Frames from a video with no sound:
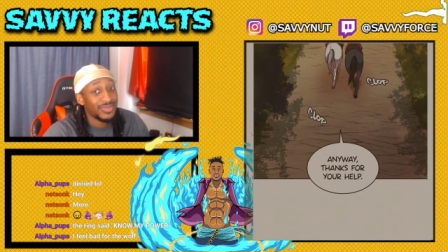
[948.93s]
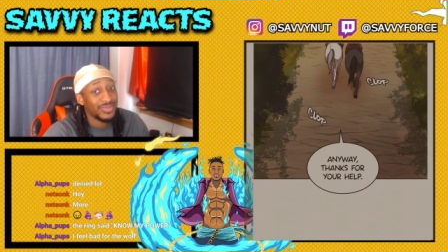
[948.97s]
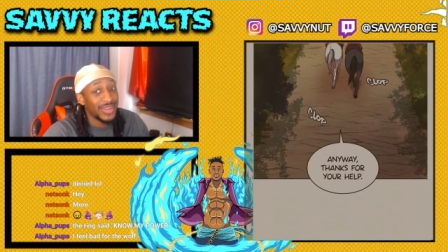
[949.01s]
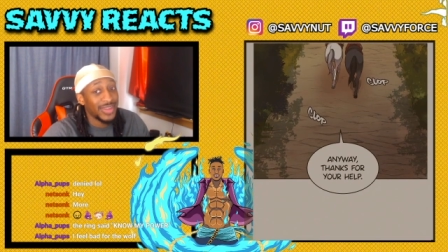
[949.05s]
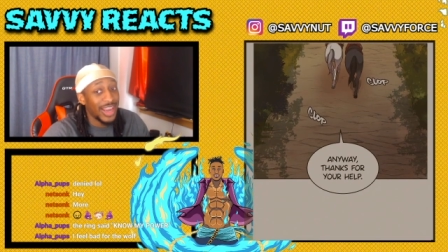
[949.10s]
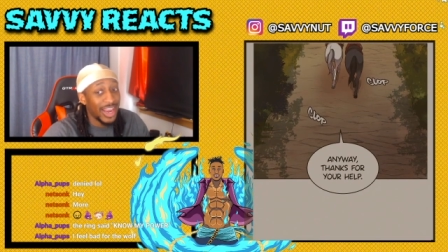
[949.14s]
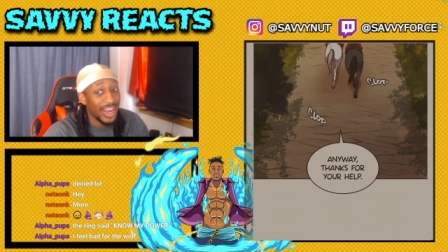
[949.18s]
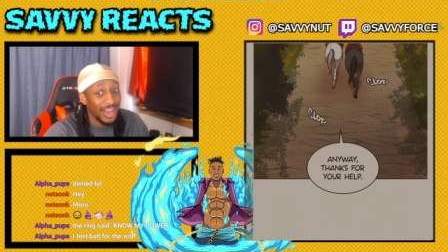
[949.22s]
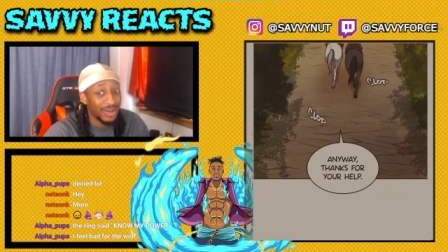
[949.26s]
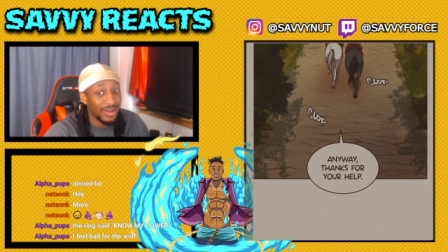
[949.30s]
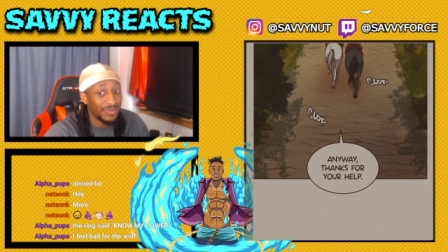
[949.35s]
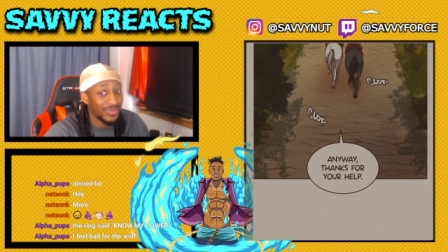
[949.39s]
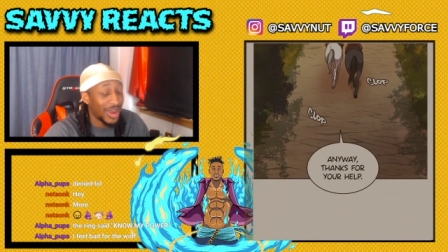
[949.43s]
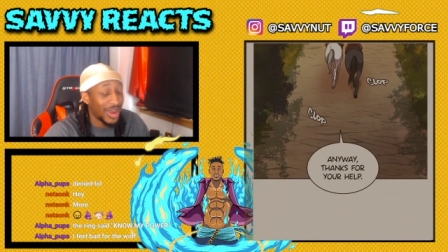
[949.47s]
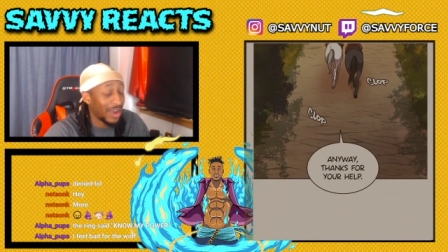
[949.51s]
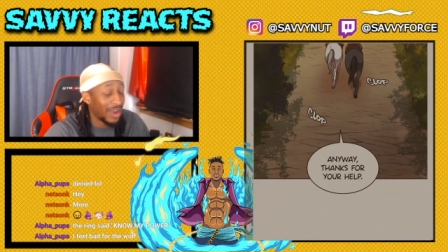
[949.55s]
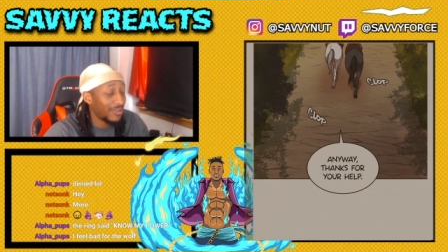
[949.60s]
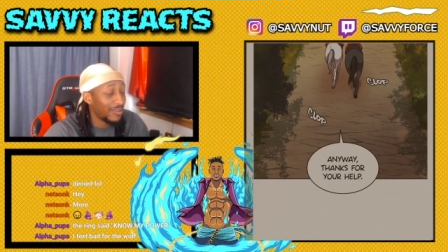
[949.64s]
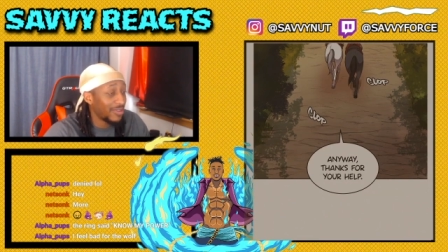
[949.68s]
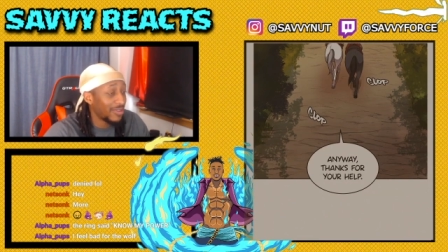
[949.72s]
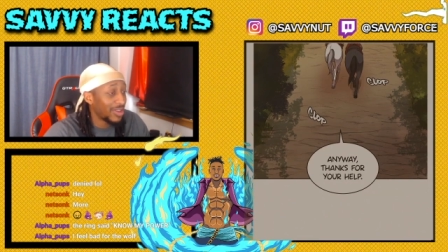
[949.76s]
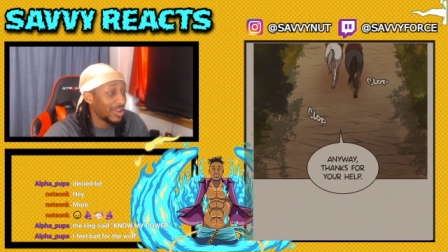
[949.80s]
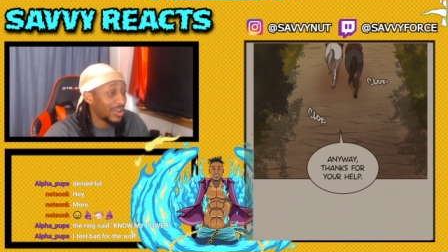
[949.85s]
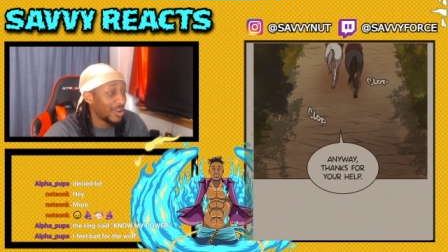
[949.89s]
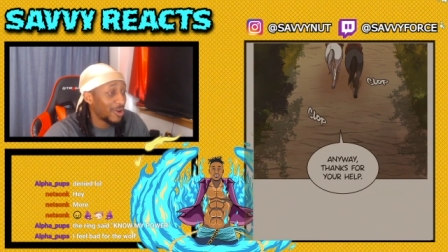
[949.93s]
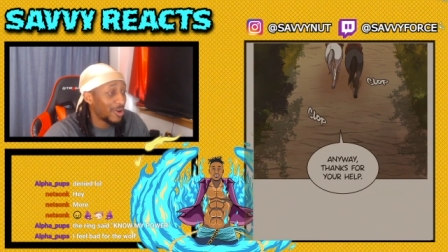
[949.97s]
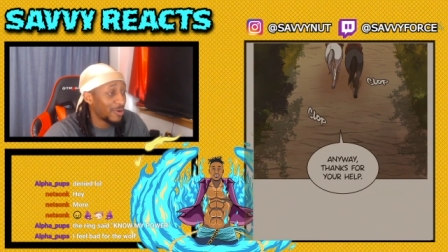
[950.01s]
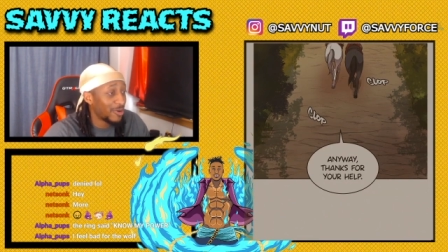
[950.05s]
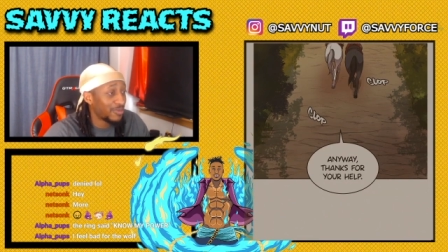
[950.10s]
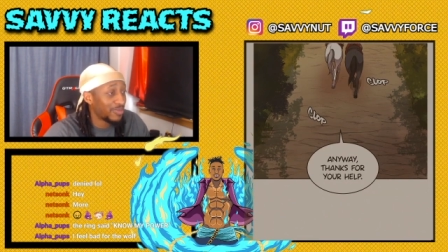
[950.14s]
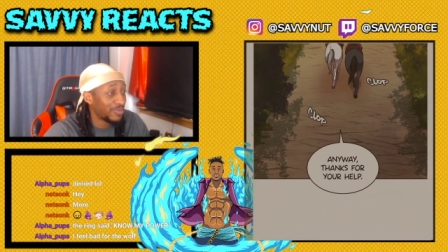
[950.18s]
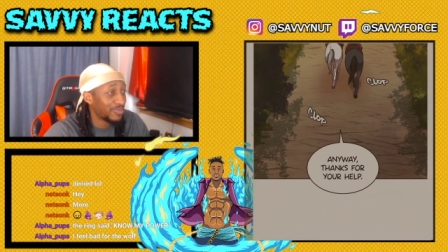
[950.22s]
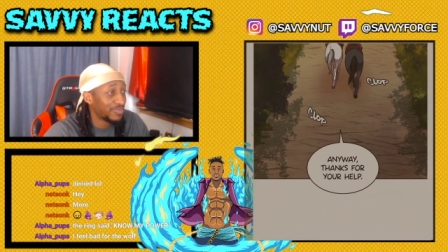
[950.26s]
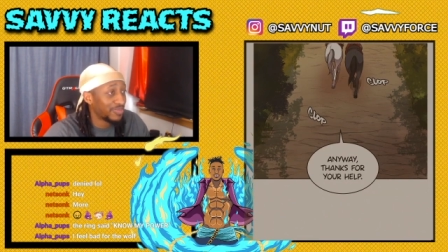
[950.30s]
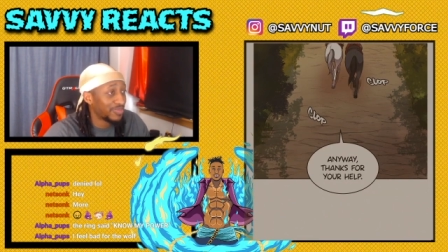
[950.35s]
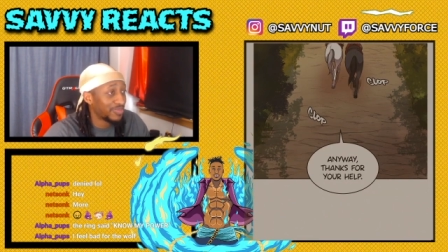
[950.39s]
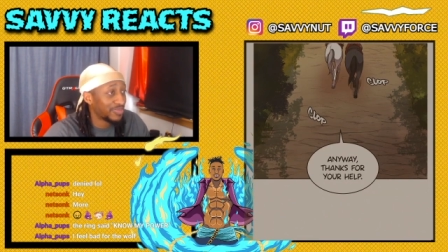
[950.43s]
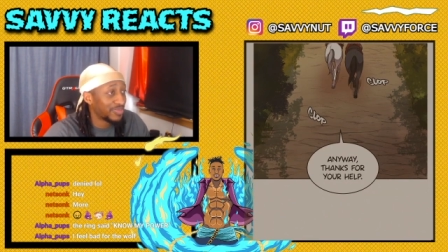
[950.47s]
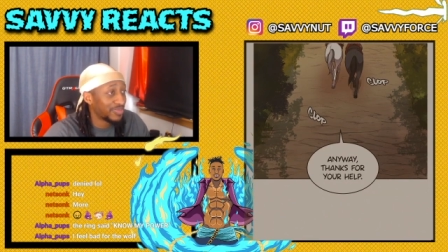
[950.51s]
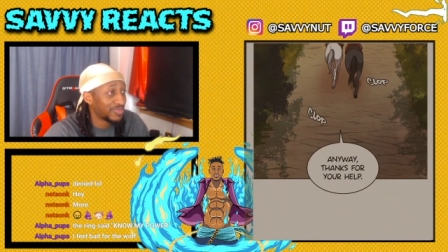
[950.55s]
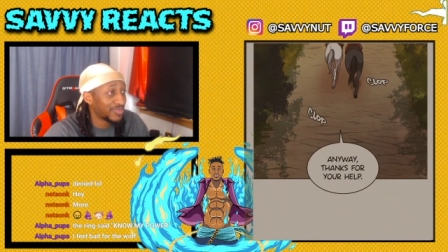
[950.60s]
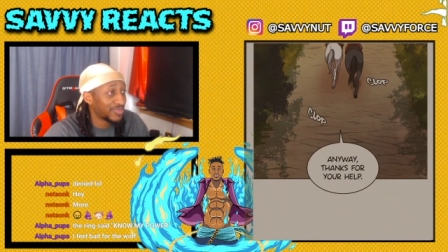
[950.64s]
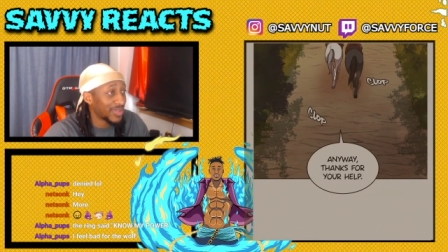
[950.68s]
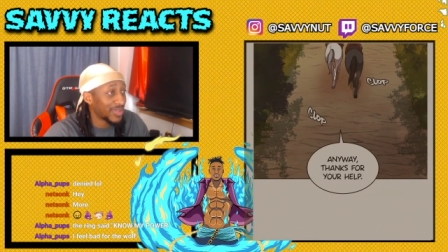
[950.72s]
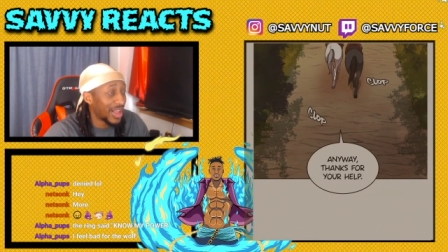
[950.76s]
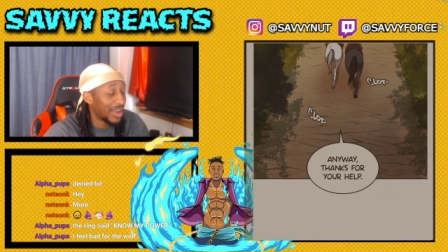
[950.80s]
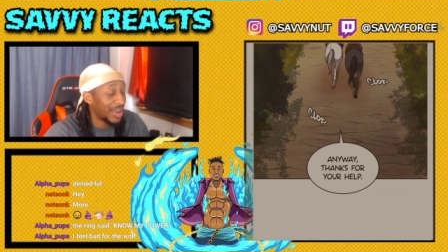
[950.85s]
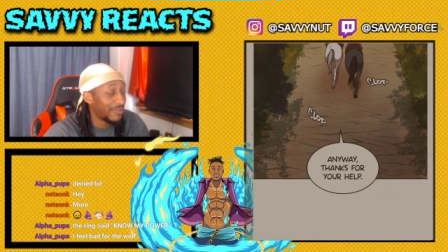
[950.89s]
Damn, I really hope,
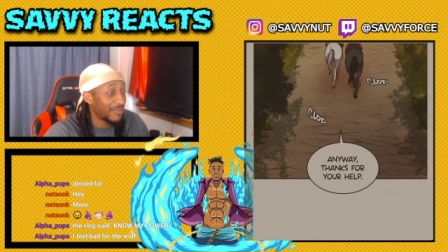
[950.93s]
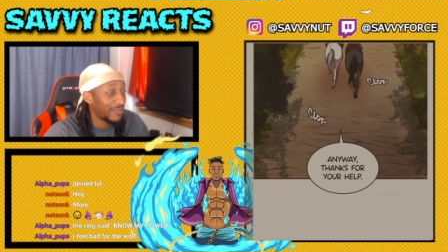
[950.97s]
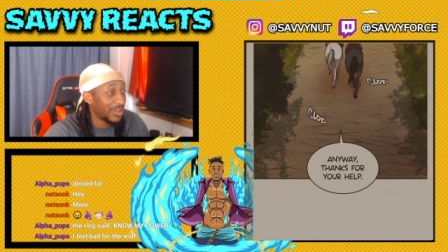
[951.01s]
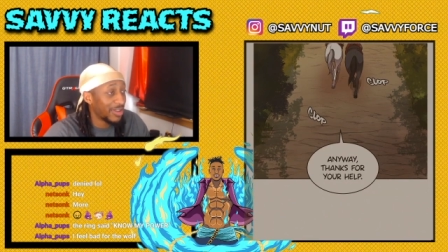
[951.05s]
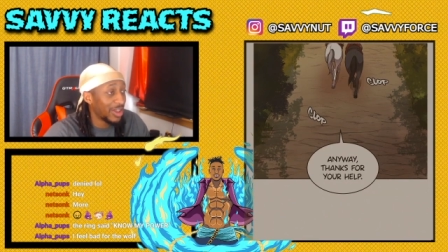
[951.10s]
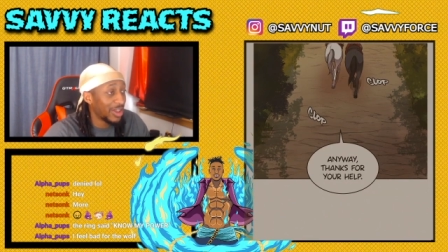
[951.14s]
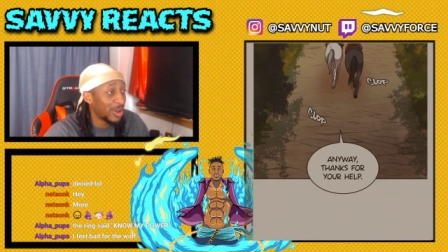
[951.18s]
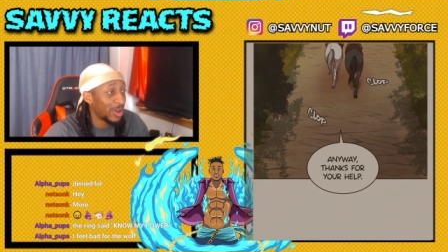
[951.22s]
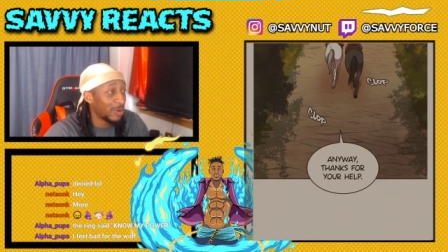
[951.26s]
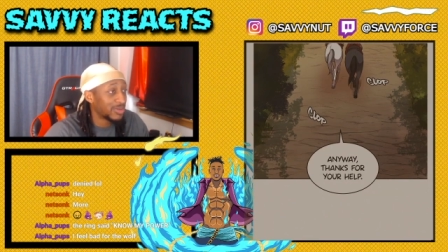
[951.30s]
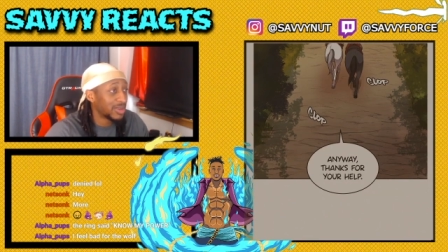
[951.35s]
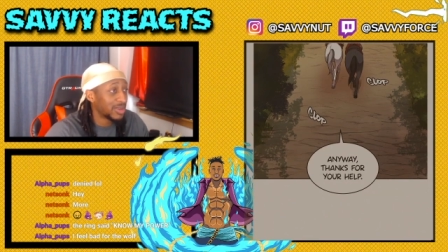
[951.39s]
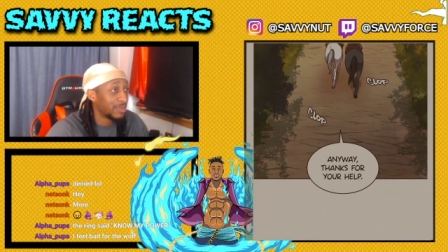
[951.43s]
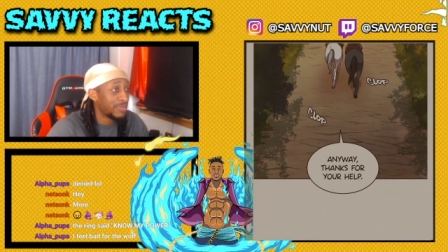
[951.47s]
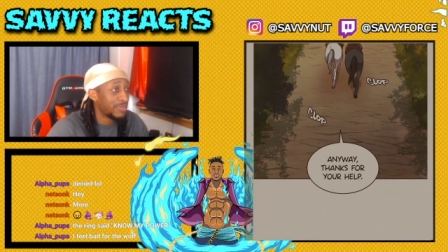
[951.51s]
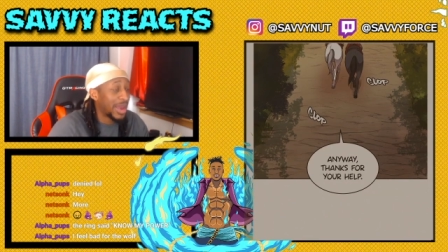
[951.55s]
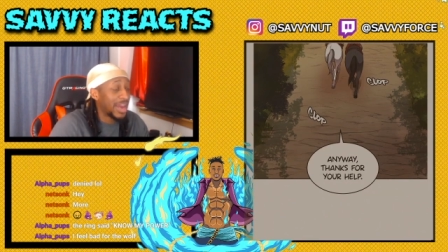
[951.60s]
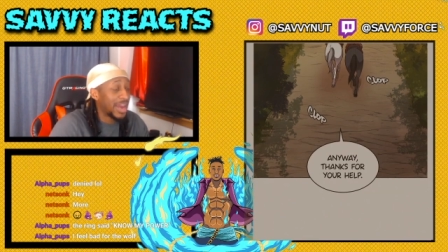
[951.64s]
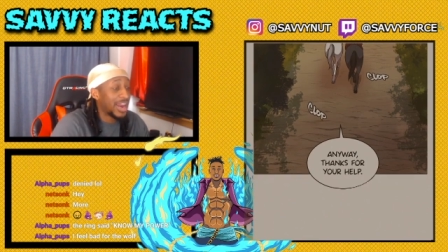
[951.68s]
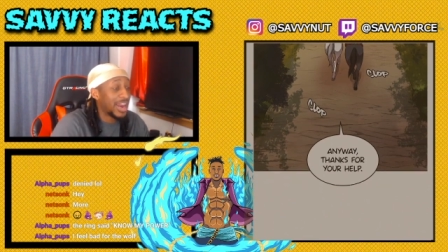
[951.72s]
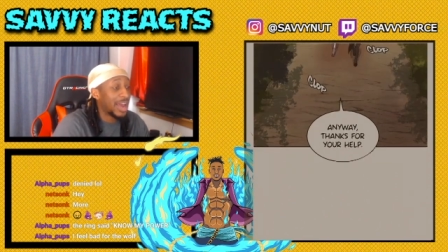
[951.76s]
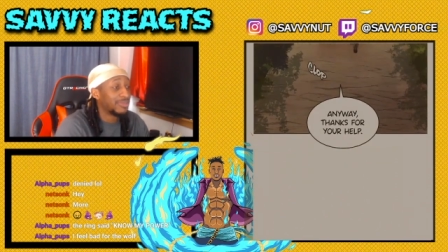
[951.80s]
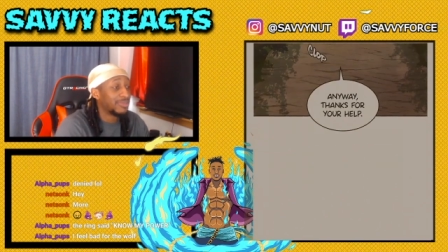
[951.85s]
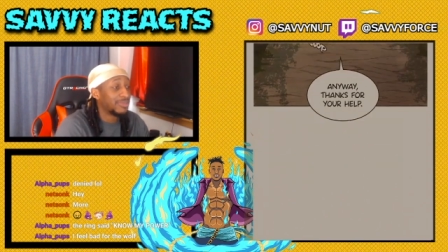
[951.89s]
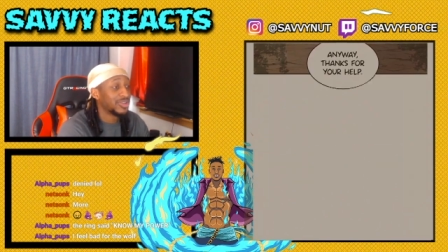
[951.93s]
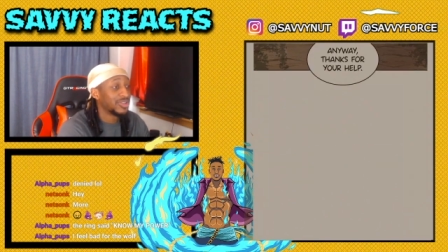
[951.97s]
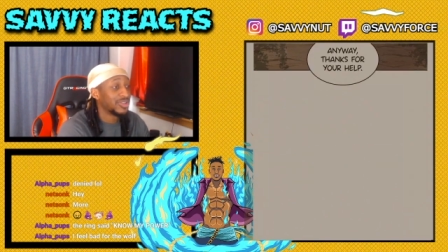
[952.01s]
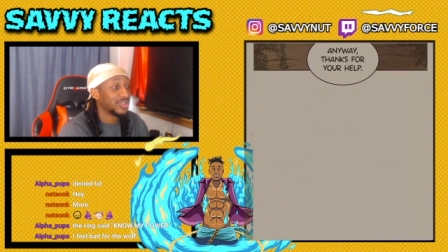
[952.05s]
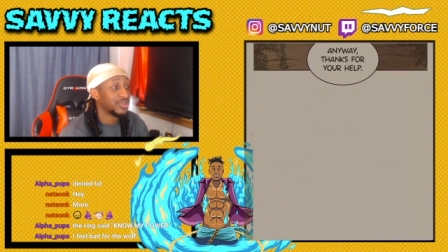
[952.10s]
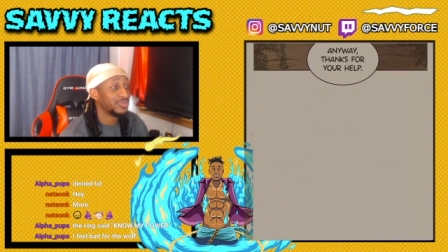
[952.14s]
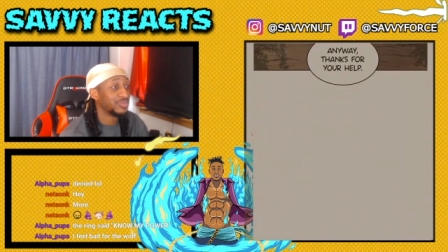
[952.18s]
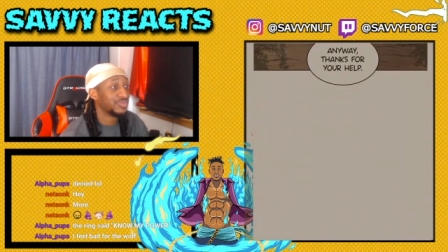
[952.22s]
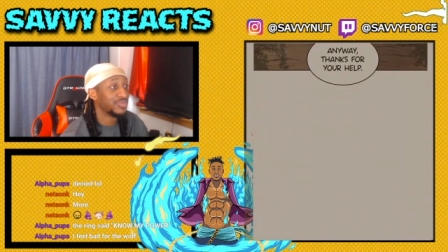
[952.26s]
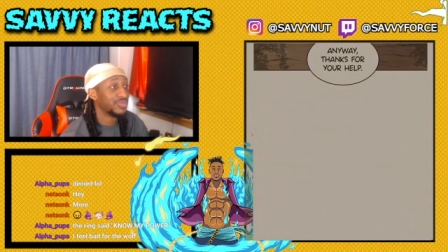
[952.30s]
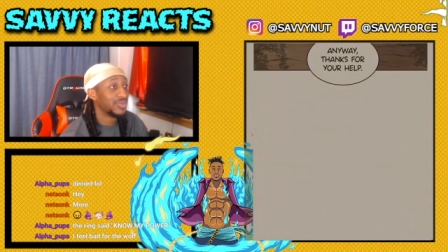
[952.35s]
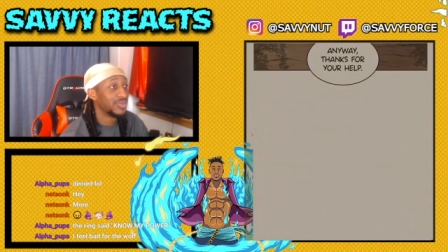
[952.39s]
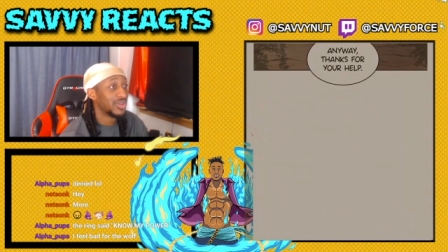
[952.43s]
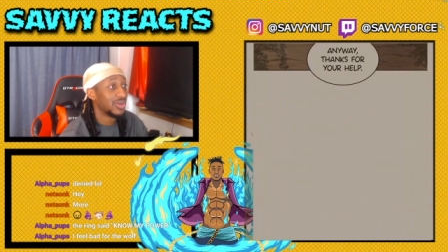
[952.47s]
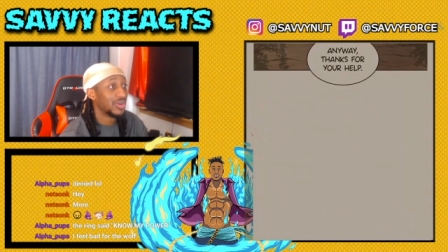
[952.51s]
I really hope something bad happens to him.